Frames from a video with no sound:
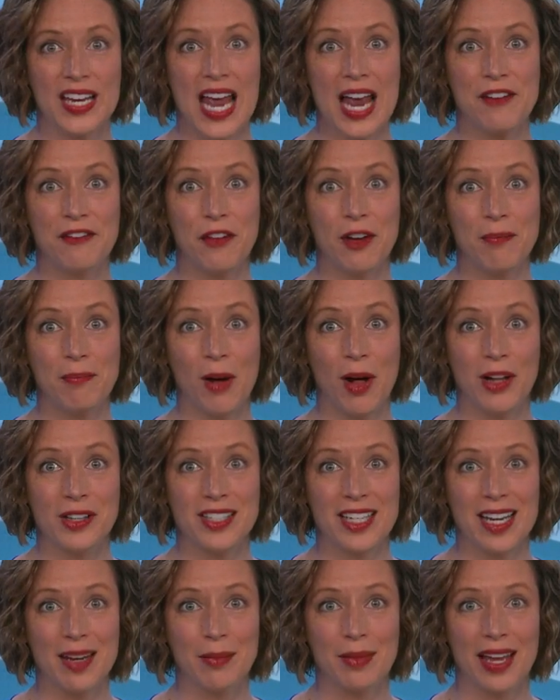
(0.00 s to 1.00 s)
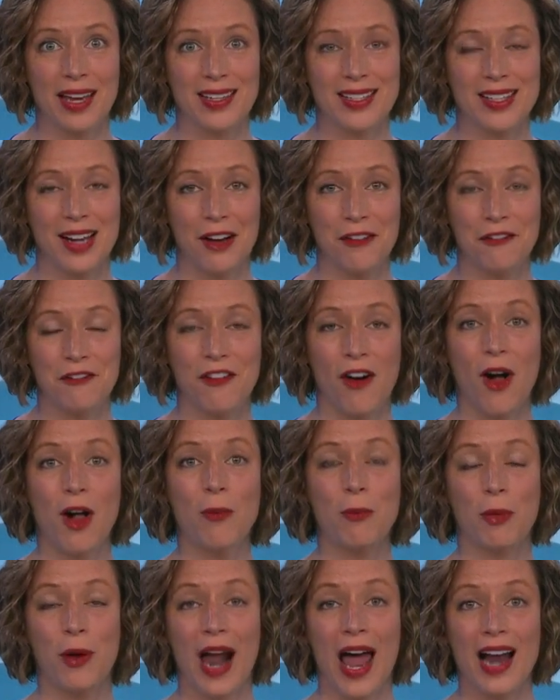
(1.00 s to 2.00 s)
A football team kicks off
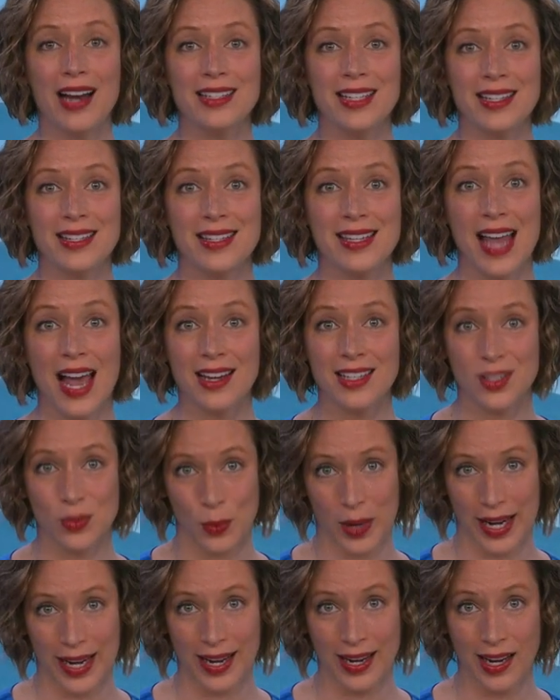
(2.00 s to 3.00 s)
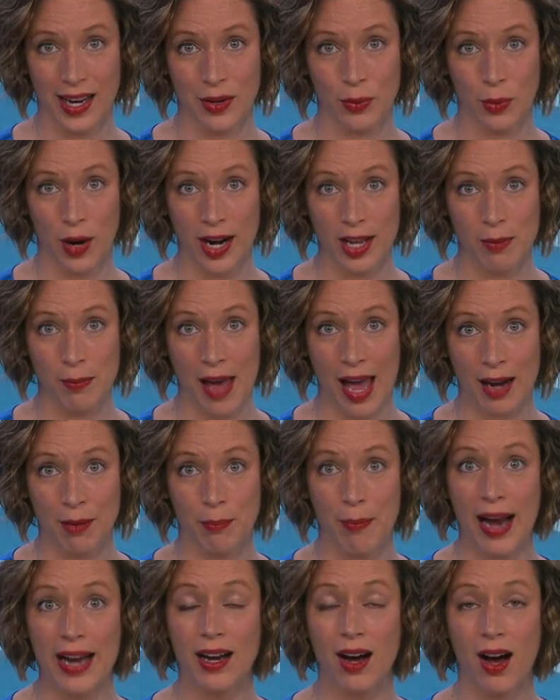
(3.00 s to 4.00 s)
fall practice next week, and running
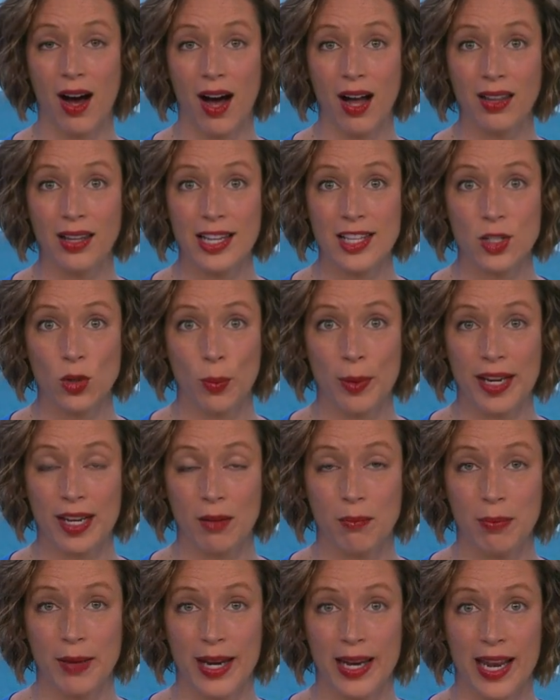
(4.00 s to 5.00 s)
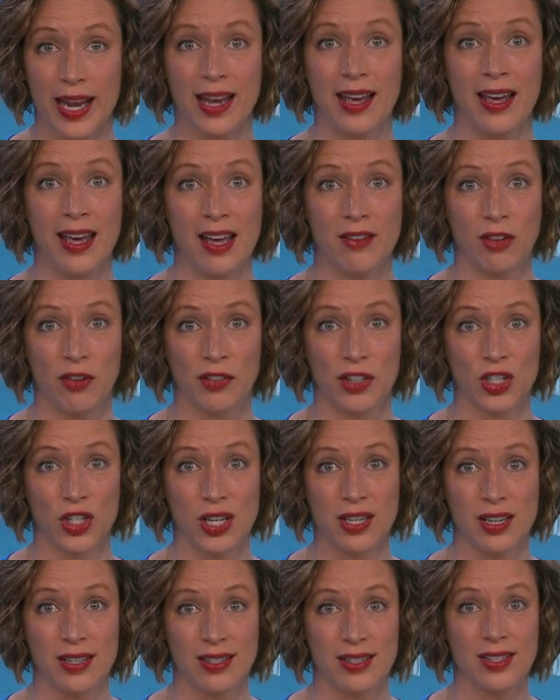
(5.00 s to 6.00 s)
back Mike Hollins will be competing for
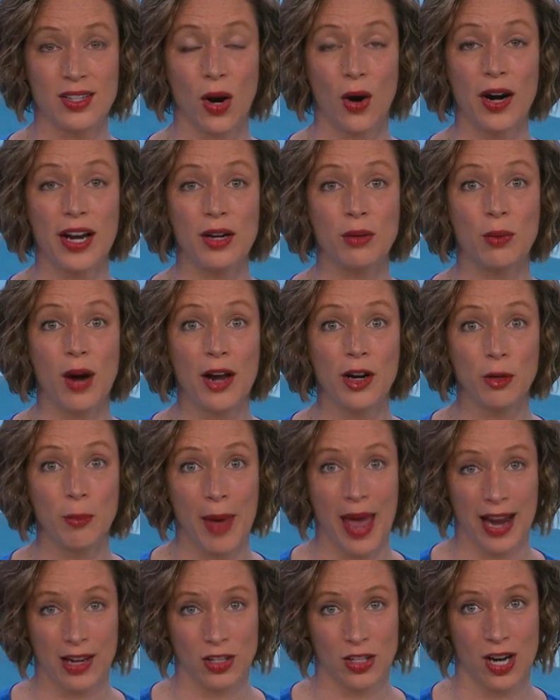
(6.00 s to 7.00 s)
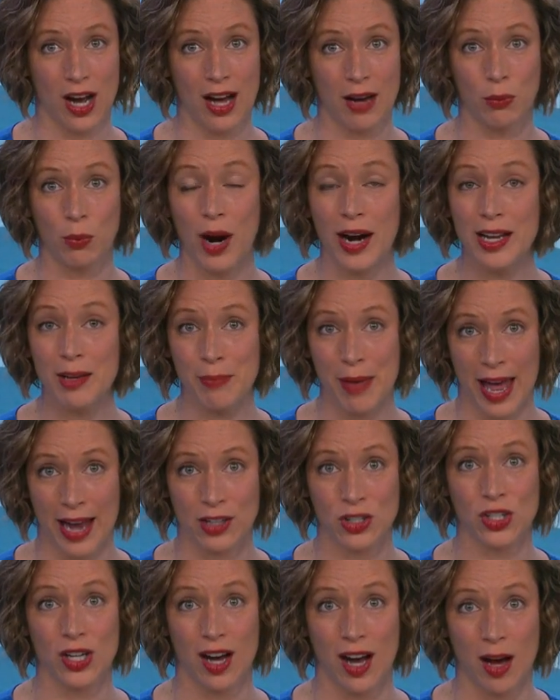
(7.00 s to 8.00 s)
Virginia's starting back uh, running
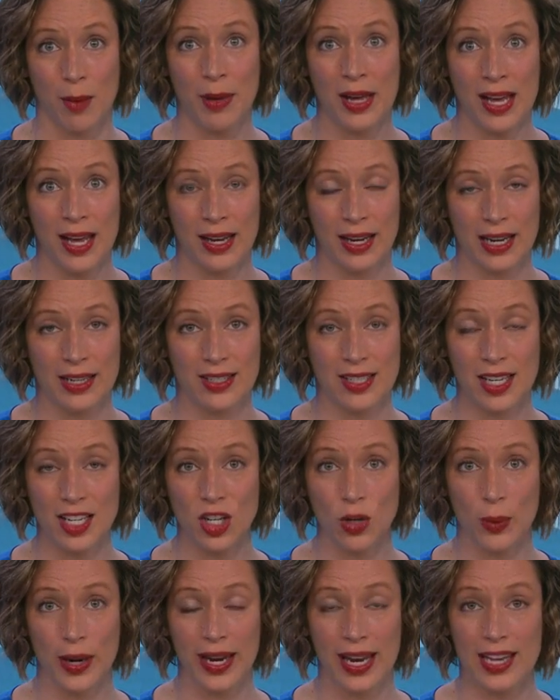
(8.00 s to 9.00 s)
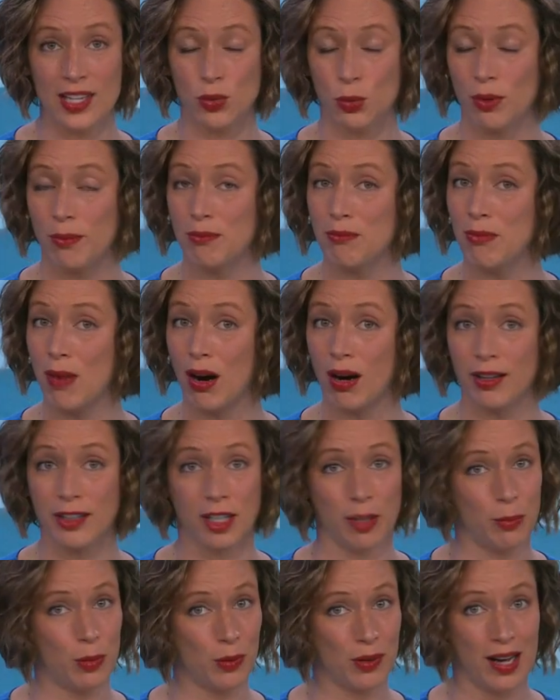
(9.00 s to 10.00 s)
back job, continuing his
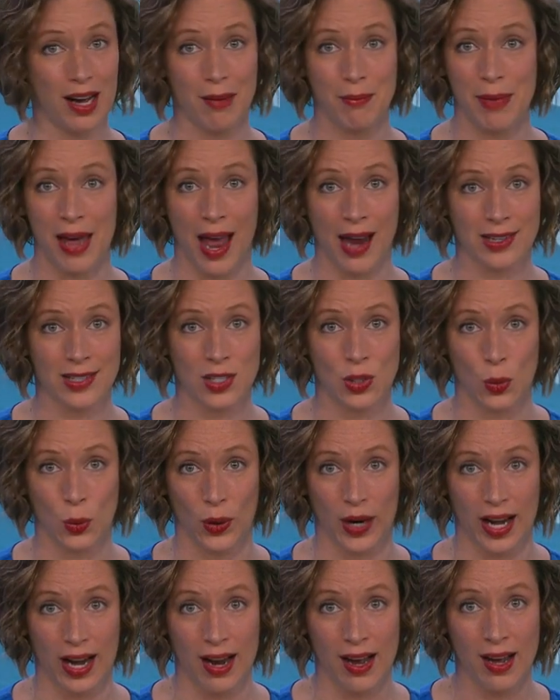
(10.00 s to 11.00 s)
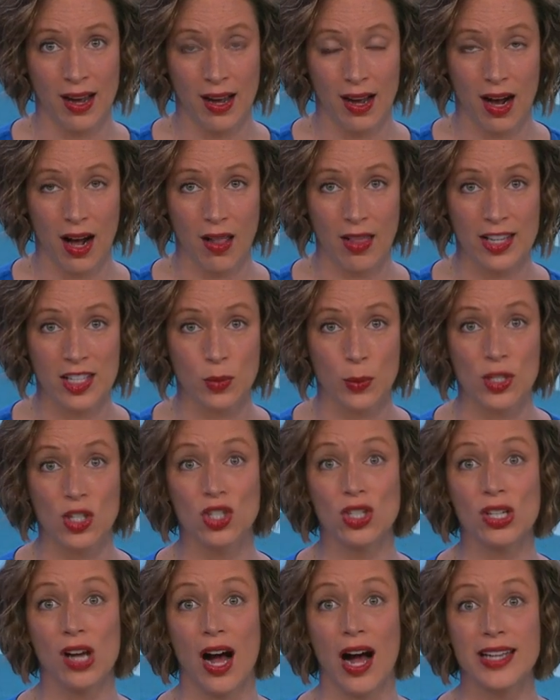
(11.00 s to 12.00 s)
remarkable comeback story. Hollins was
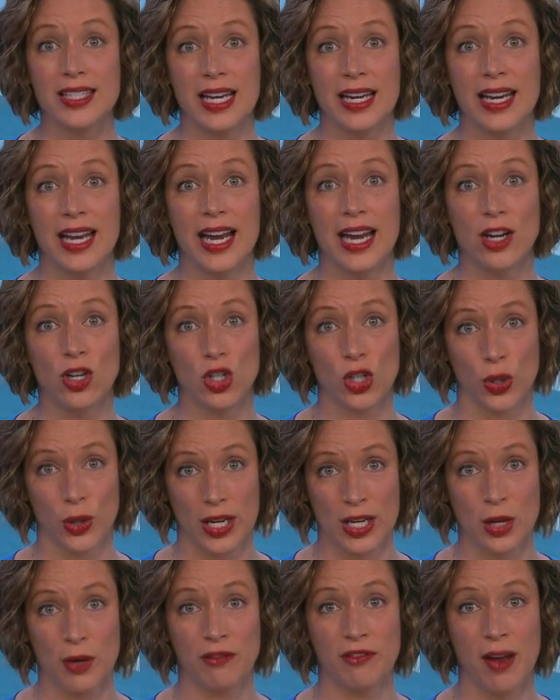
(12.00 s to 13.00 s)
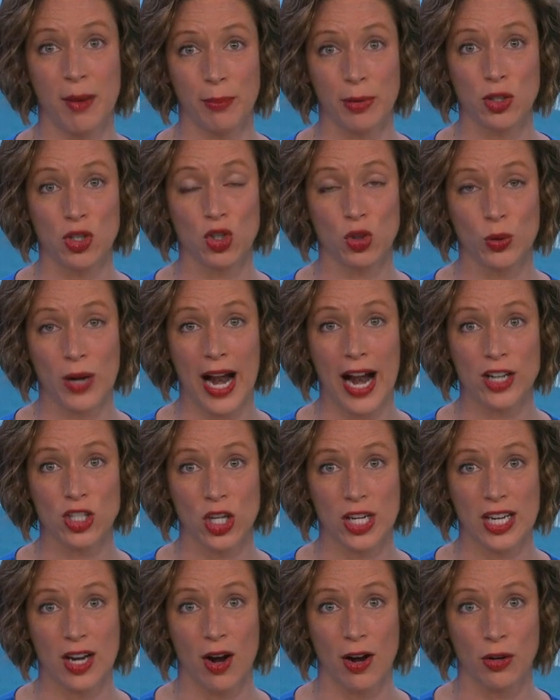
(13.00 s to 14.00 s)
shot and injured in November's
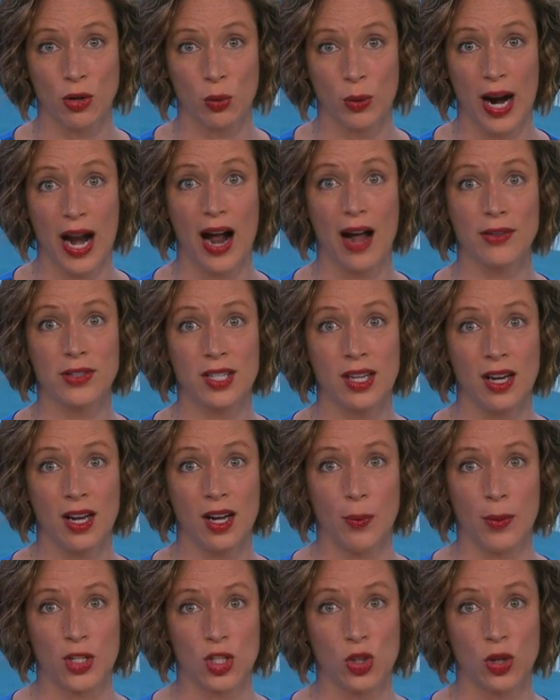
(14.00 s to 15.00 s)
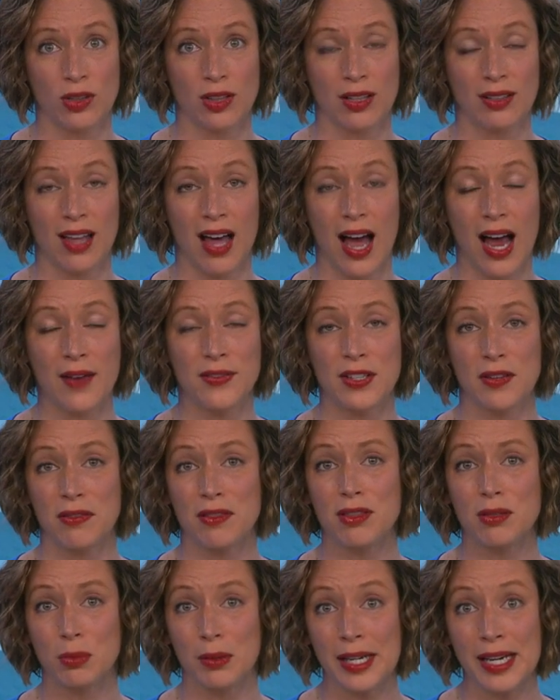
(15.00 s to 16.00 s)
tragedy on grounds, which took the lives
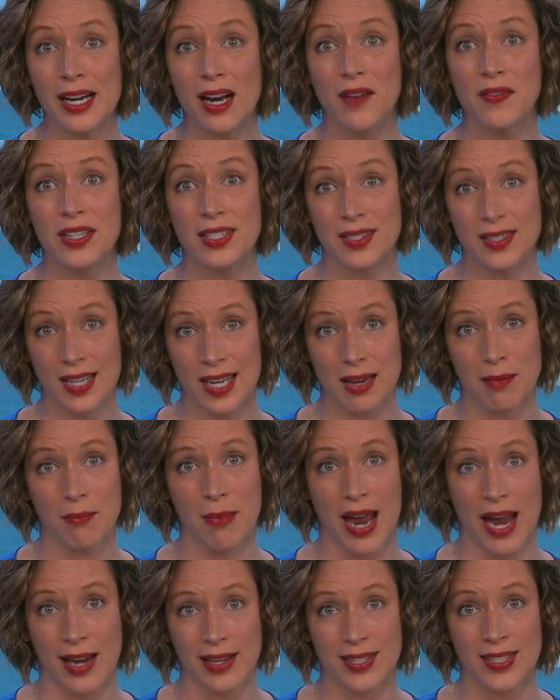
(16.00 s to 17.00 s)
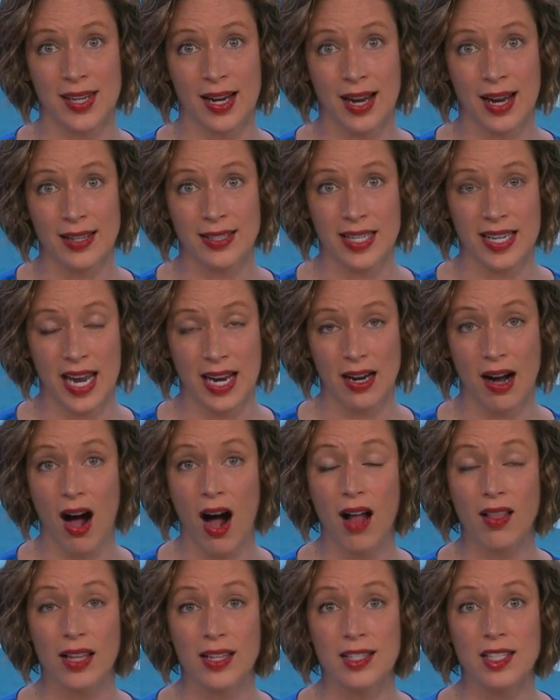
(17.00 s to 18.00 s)
of three of his teammates. Today,
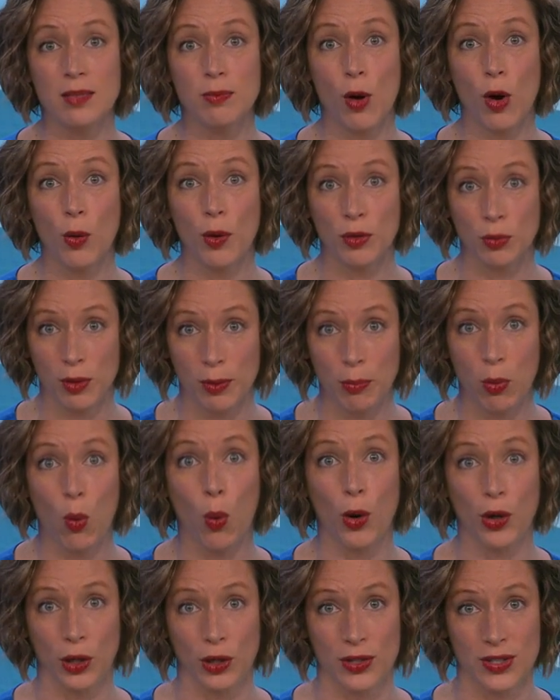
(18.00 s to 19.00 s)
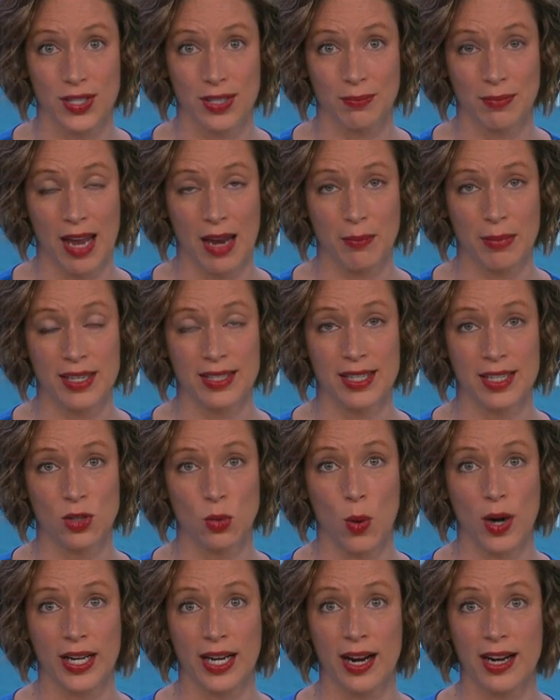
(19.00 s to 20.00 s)
Hollins spoke with reporters. NBC
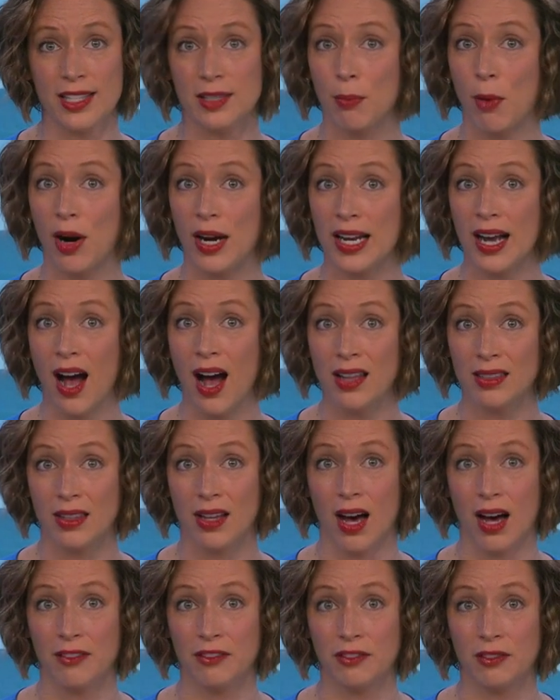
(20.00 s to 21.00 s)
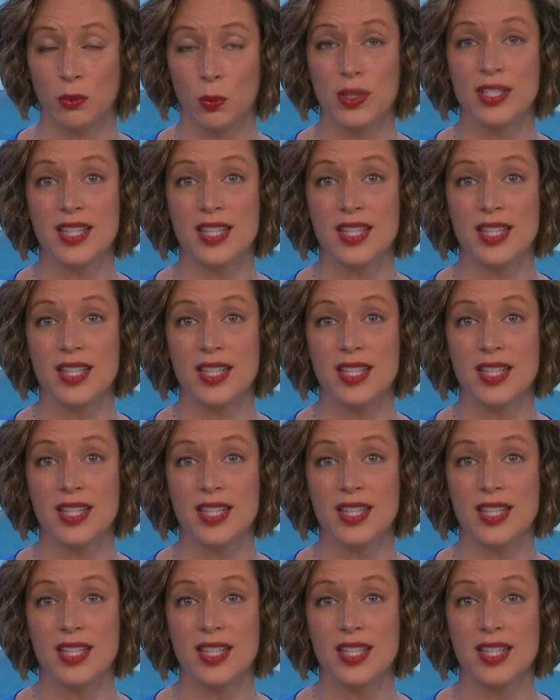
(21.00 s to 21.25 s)
29's Marty Hudtloff was